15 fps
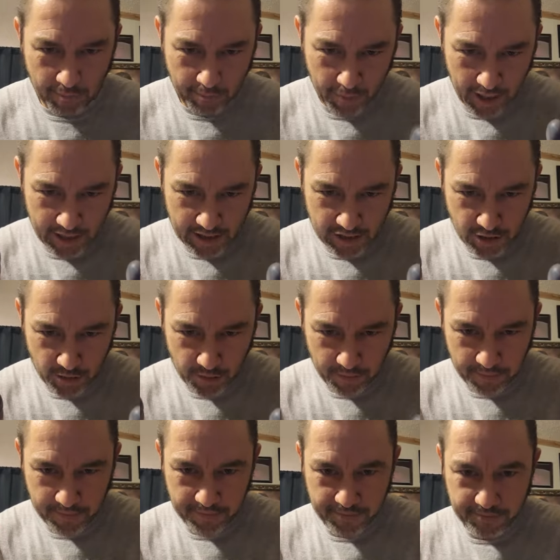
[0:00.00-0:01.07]
Bless you.
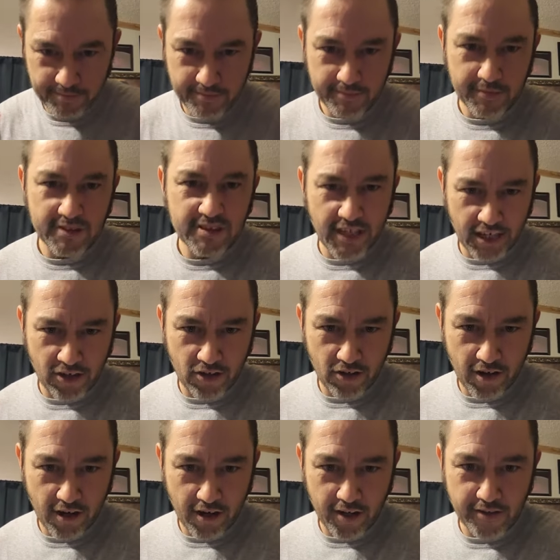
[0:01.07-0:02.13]
Stick to your
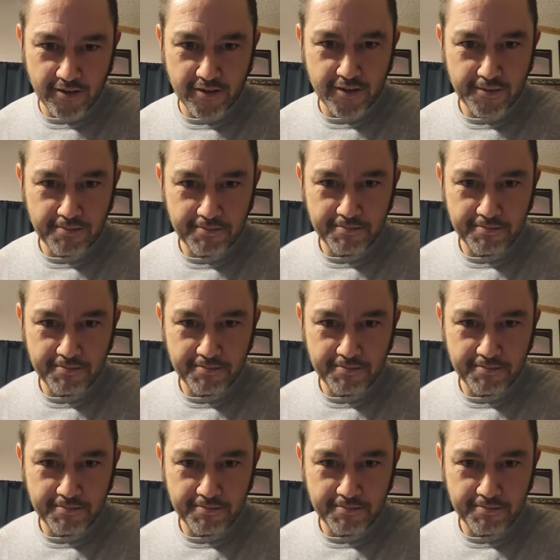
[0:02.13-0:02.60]
guns.